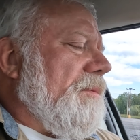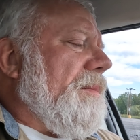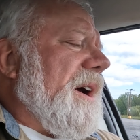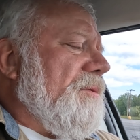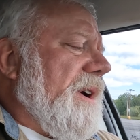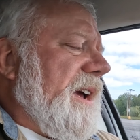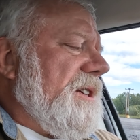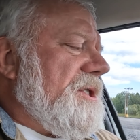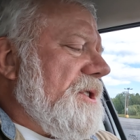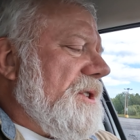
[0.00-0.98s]
my
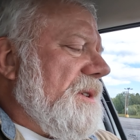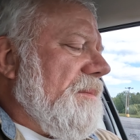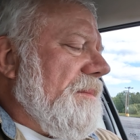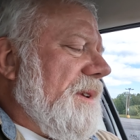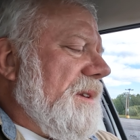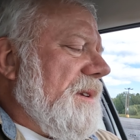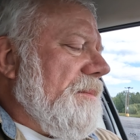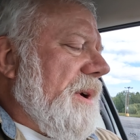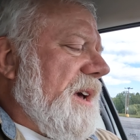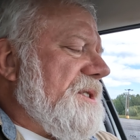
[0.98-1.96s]
range
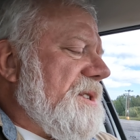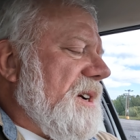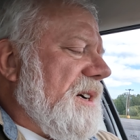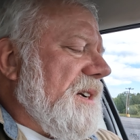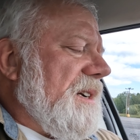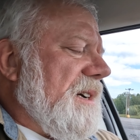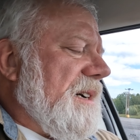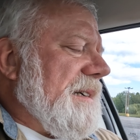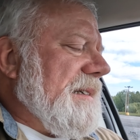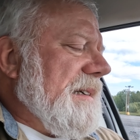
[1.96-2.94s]
based on
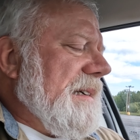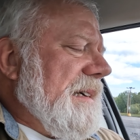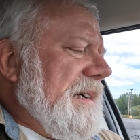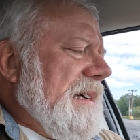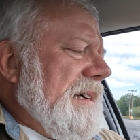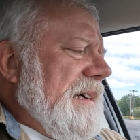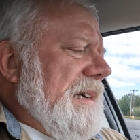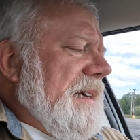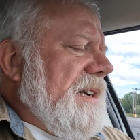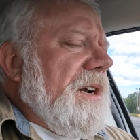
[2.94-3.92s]

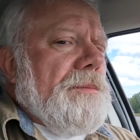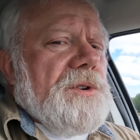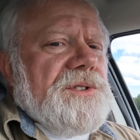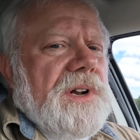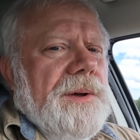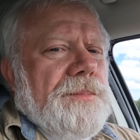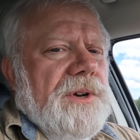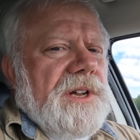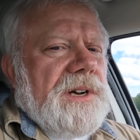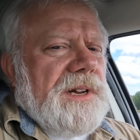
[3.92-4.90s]
numbers that I
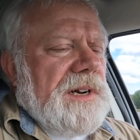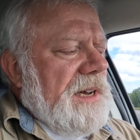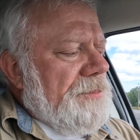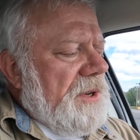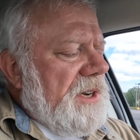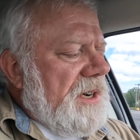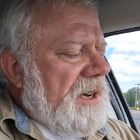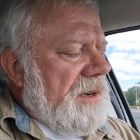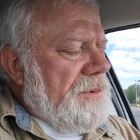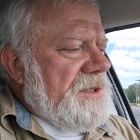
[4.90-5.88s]
put in, and I put in
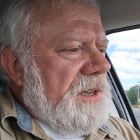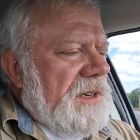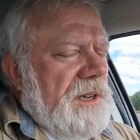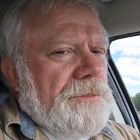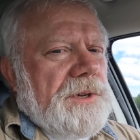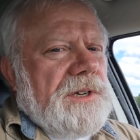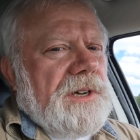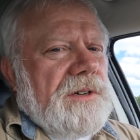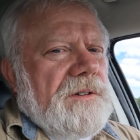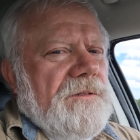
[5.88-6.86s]
100%, and I put
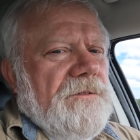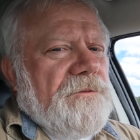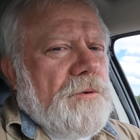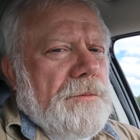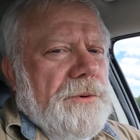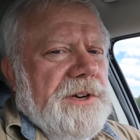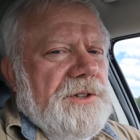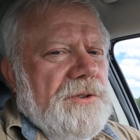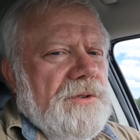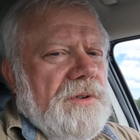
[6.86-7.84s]
down
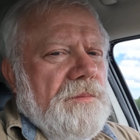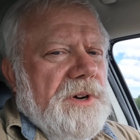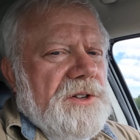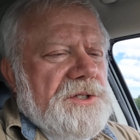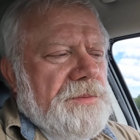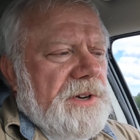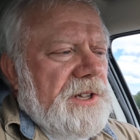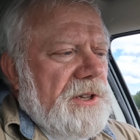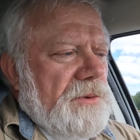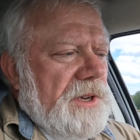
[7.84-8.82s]
4.2 miles per
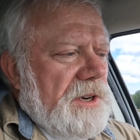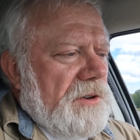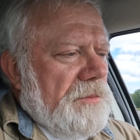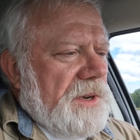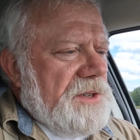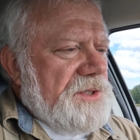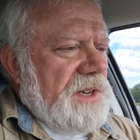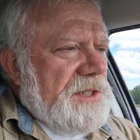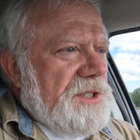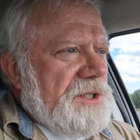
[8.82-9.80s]
kilowatt hour, because
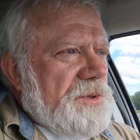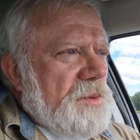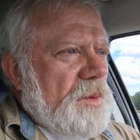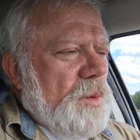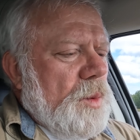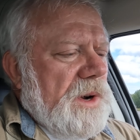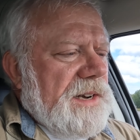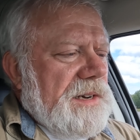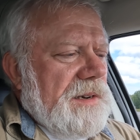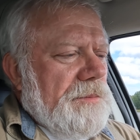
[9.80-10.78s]
that's what
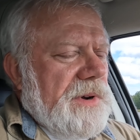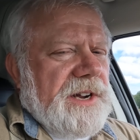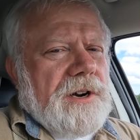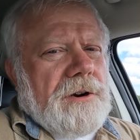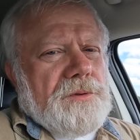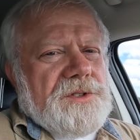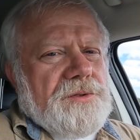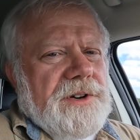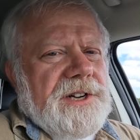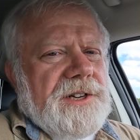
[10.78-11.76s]
my car
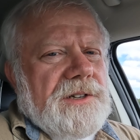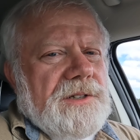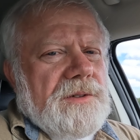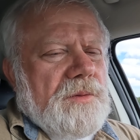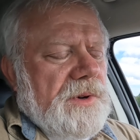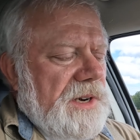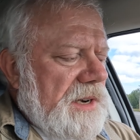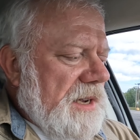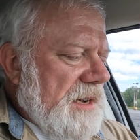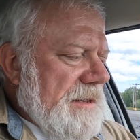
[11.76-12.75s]
was reading
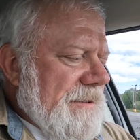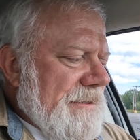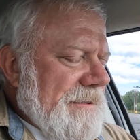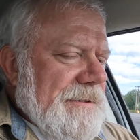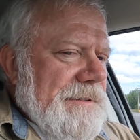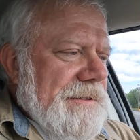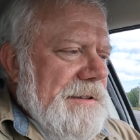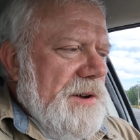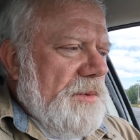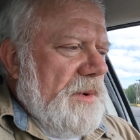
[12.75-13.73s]
when
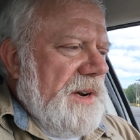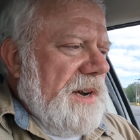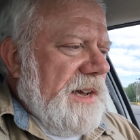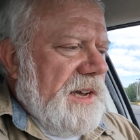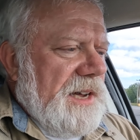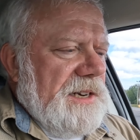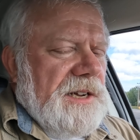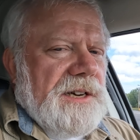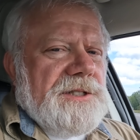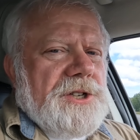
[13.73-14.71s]
I got done